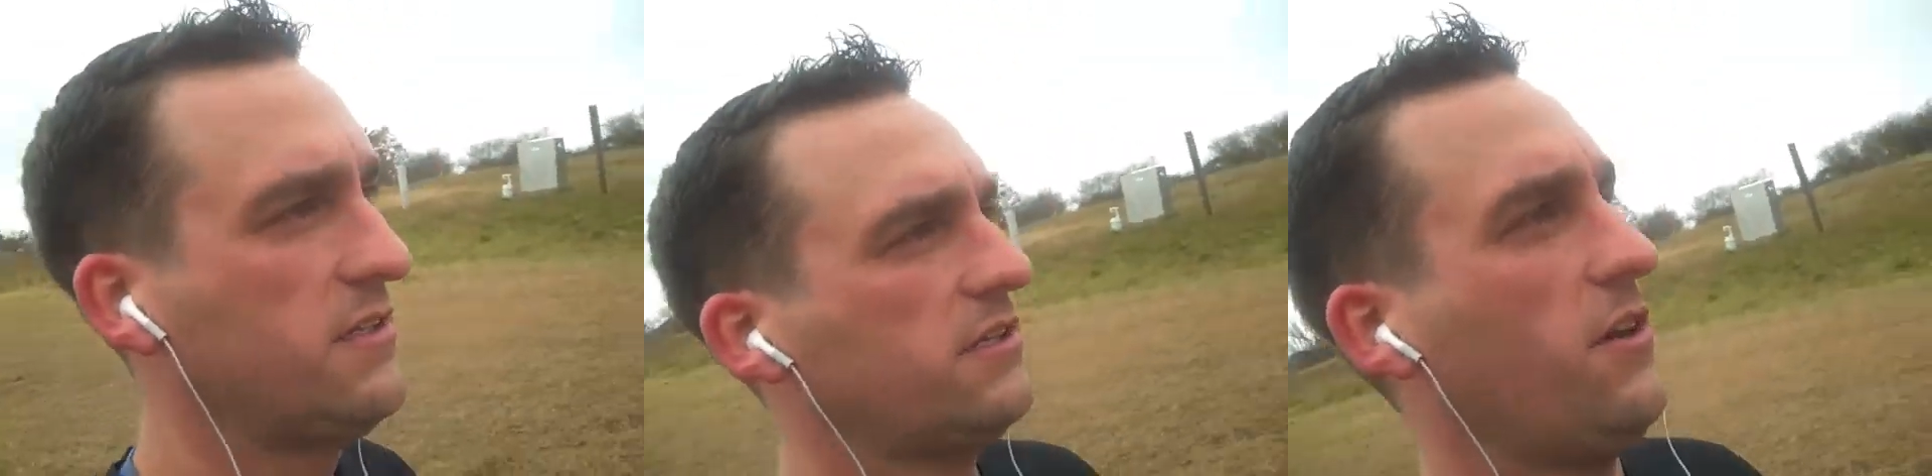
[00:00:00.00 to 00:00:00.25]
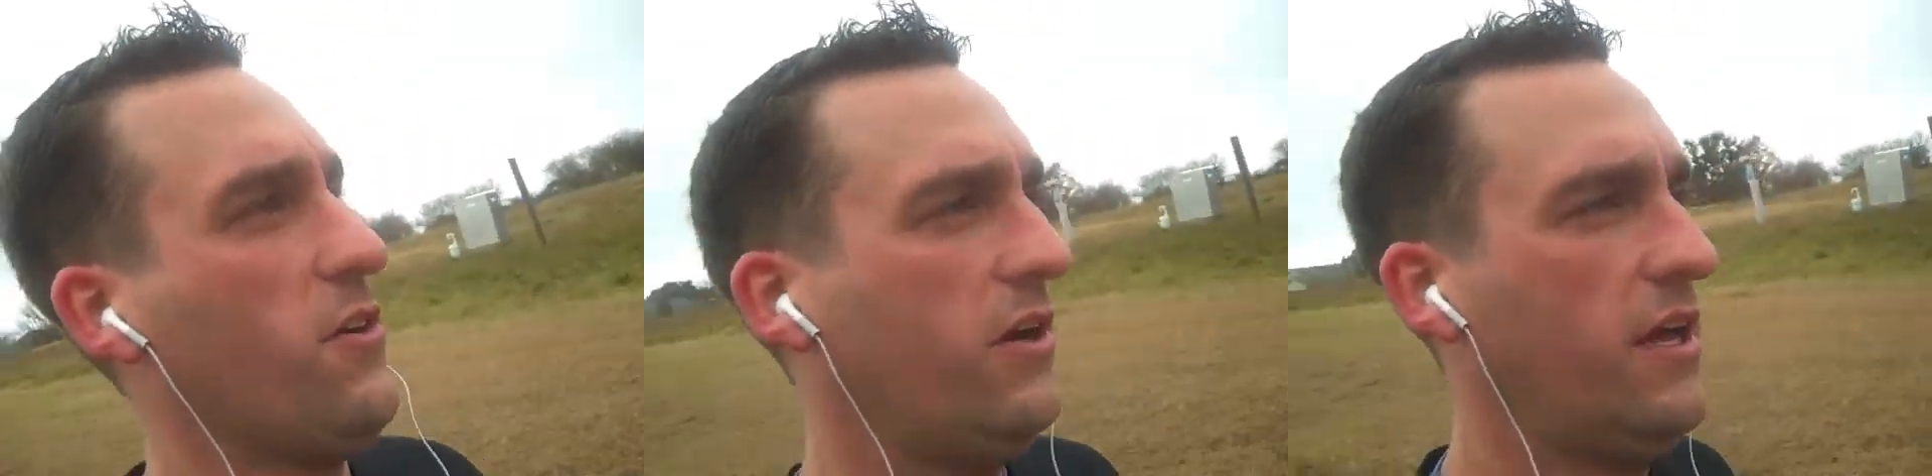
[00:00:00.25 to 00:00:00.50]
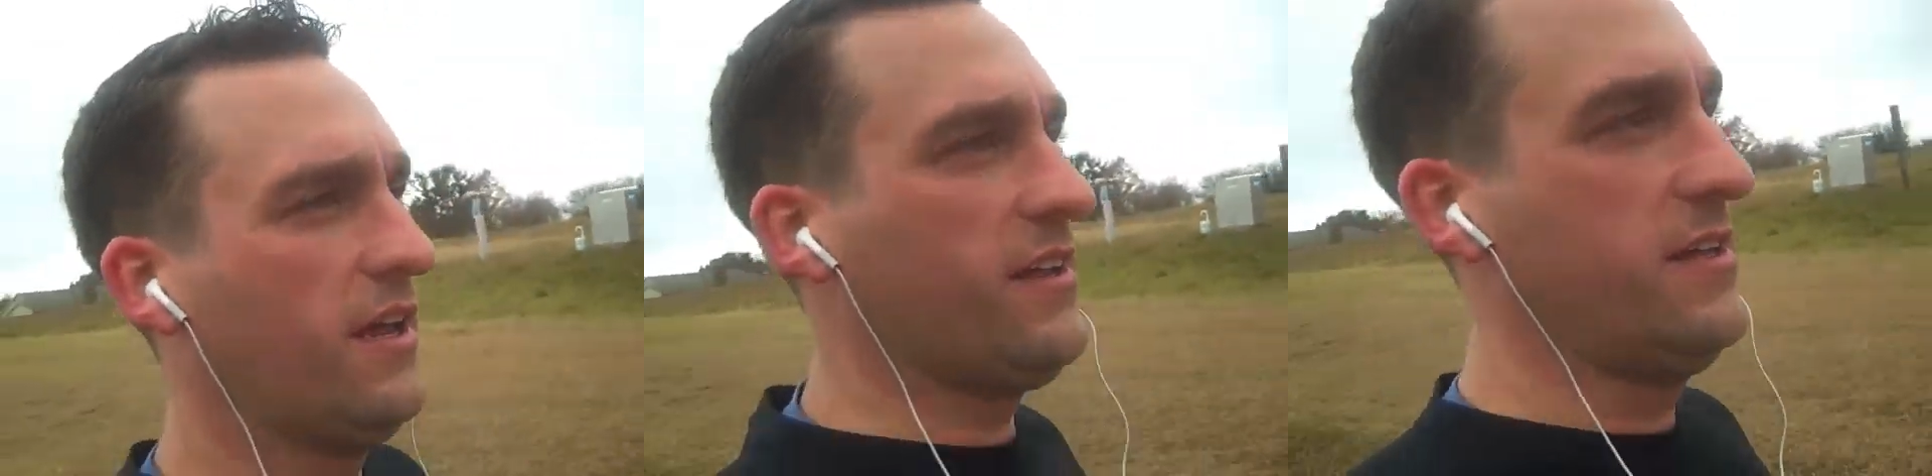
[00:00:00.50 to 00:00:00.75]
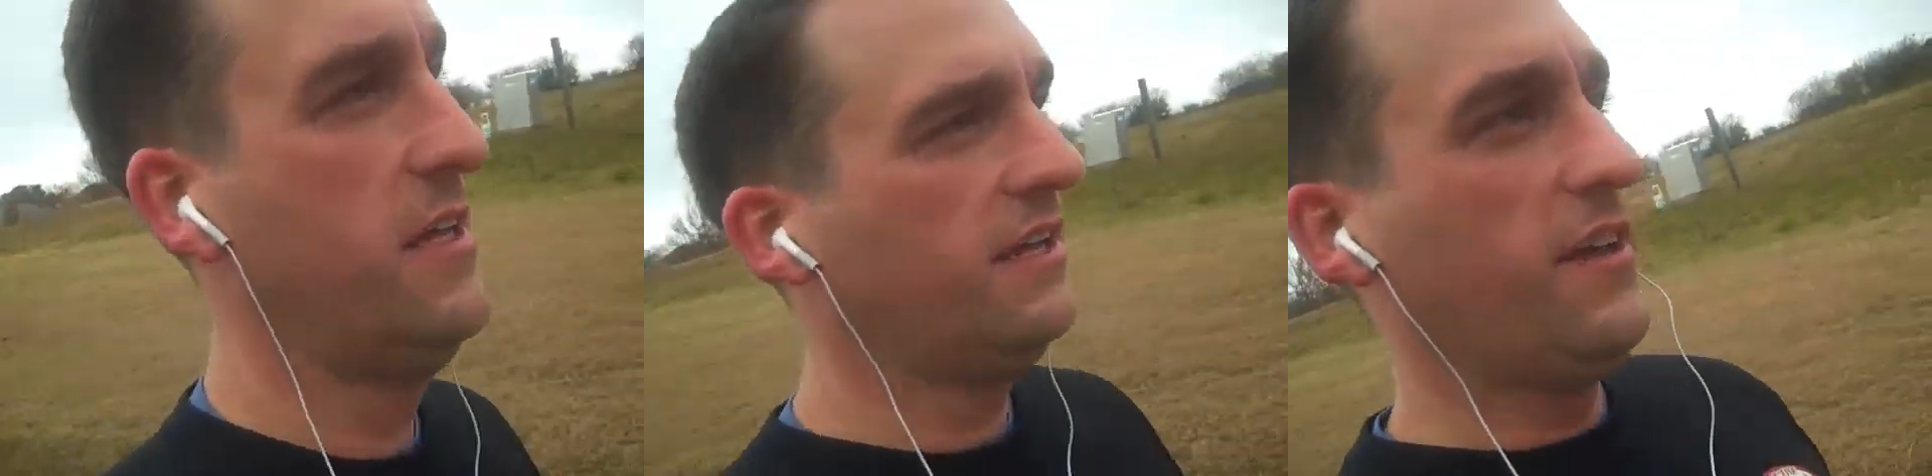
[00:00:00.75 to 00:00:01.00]
So
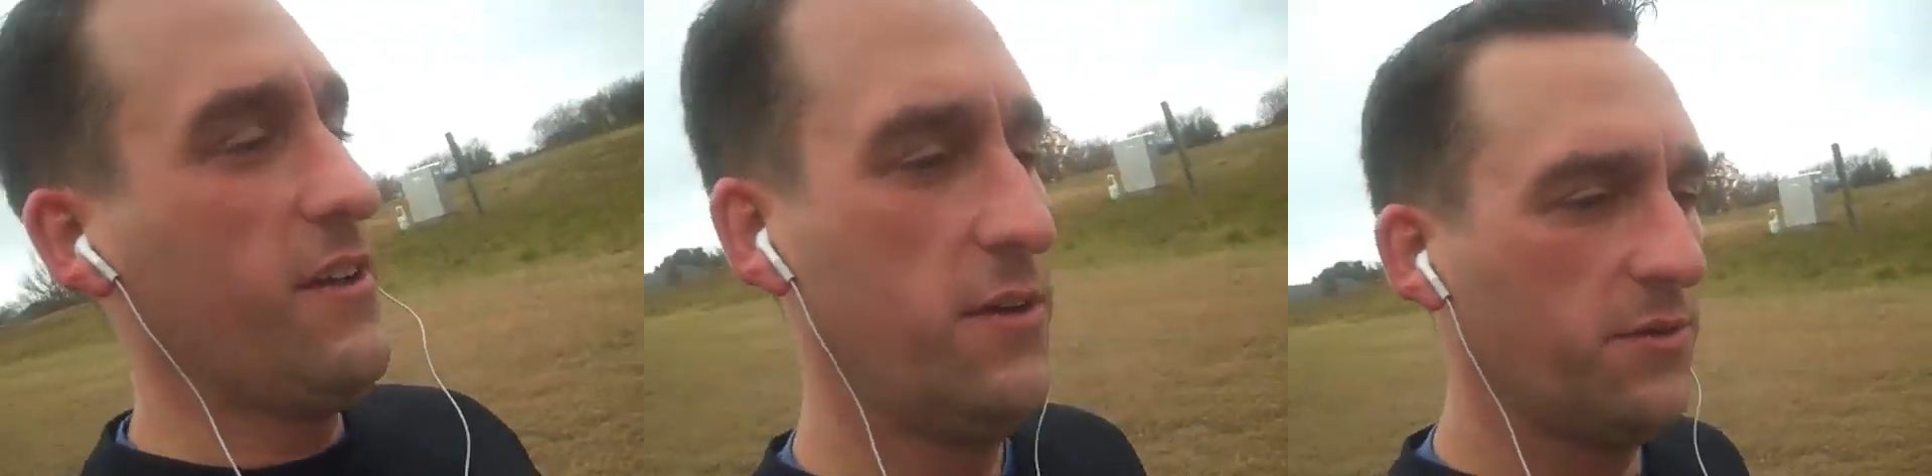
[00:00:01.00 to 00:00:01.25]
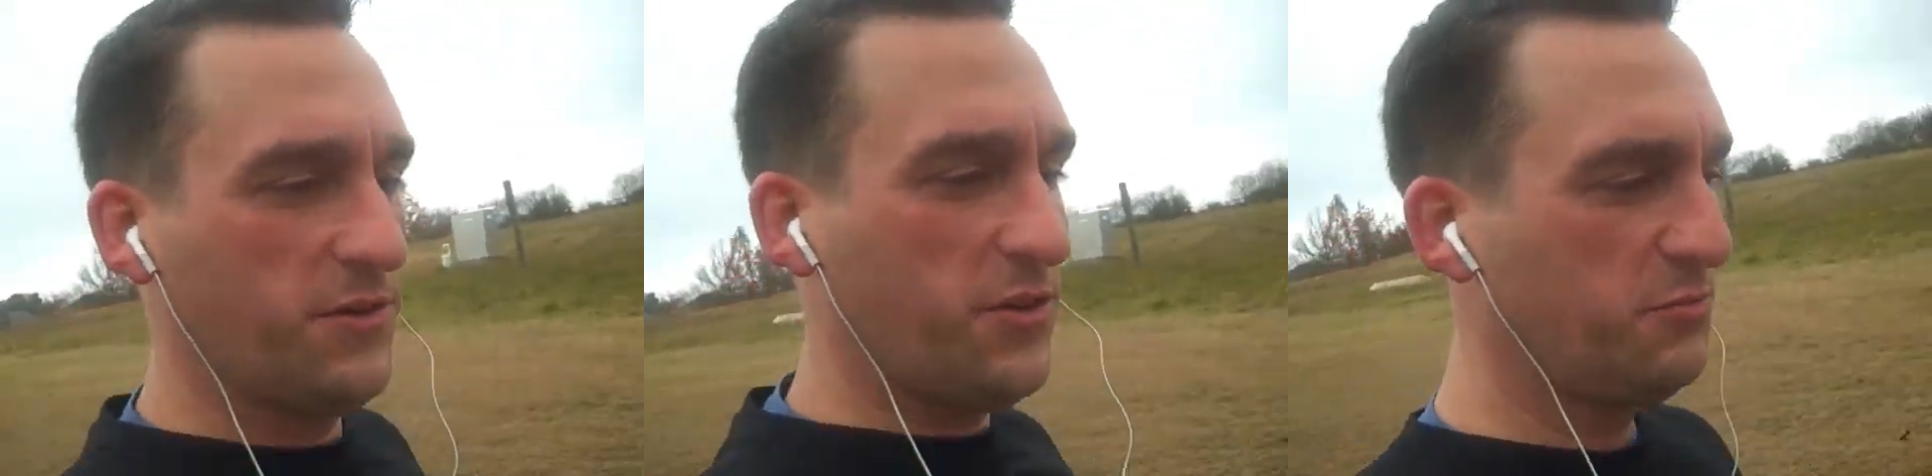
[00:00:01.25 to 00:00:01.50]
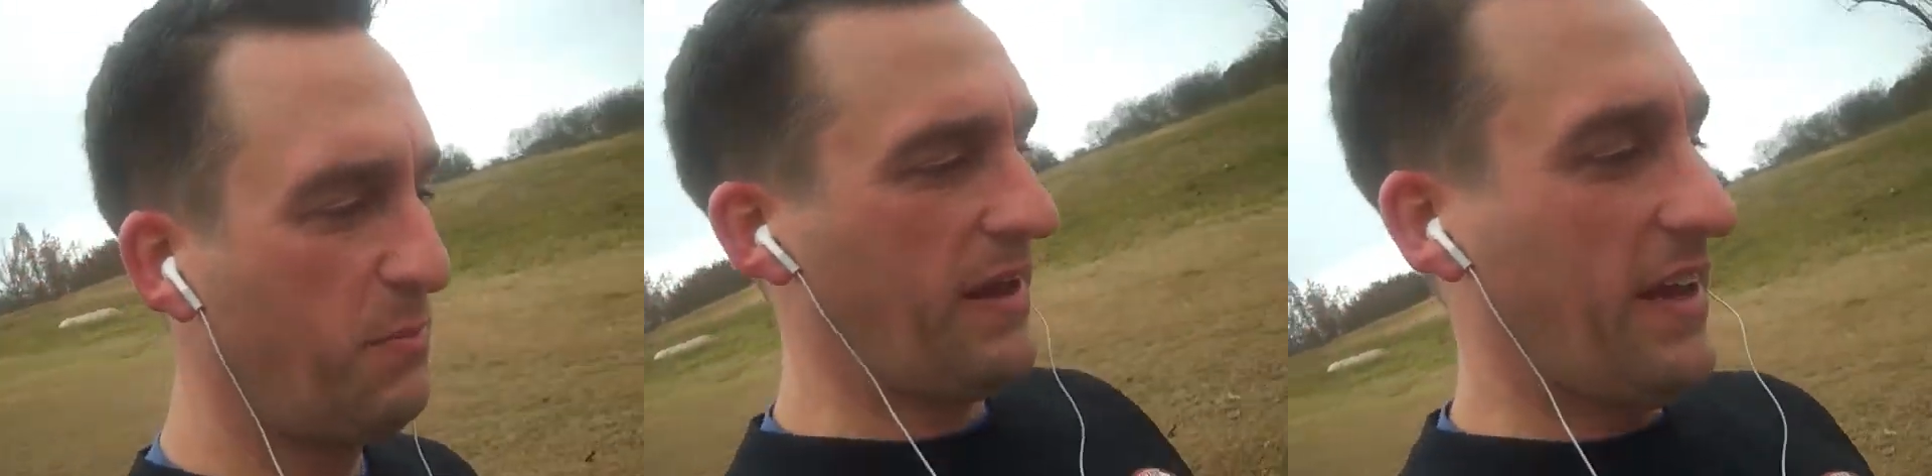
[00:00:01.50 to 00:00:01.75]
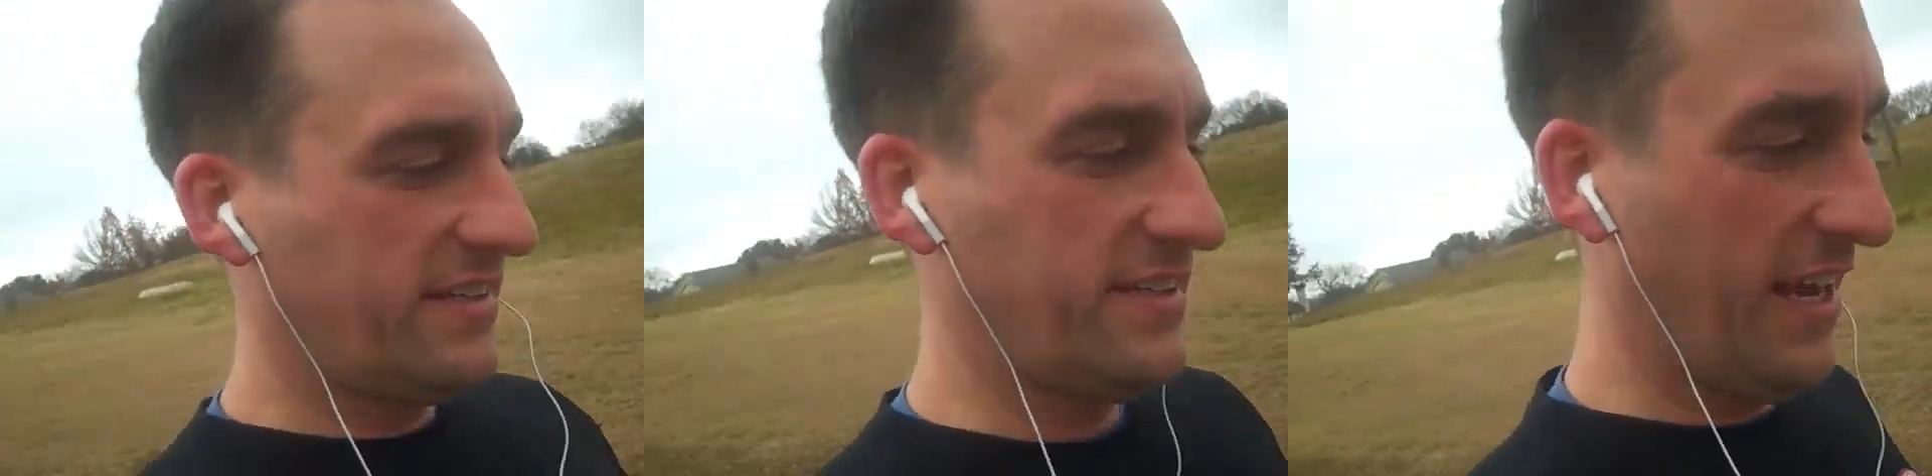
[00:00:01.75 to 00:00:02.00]
we just
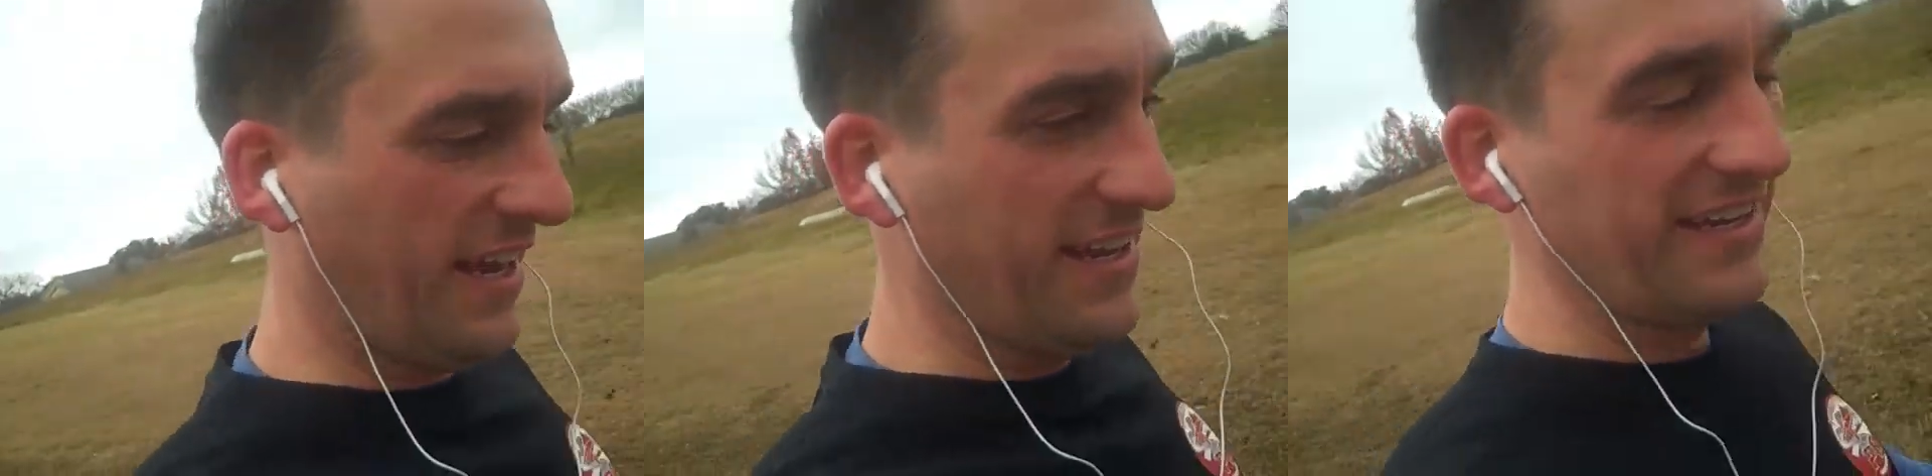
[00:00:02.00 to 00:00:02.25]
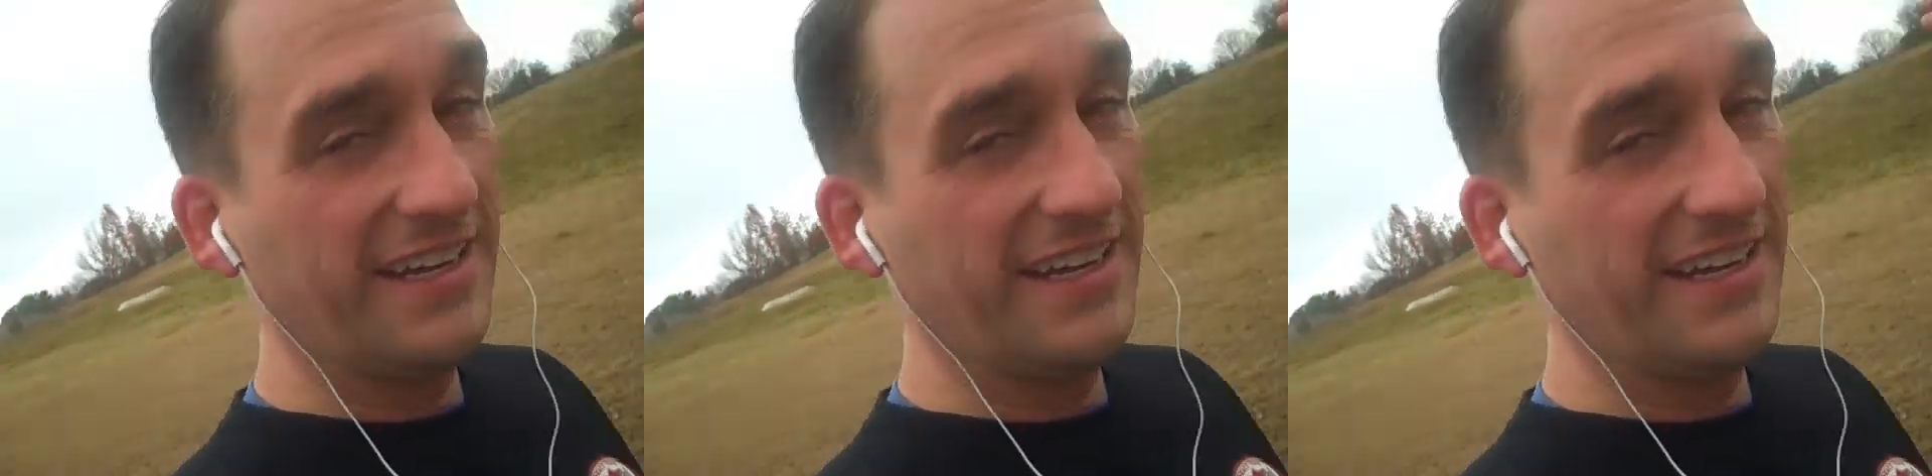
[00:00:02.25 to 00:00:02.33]
passed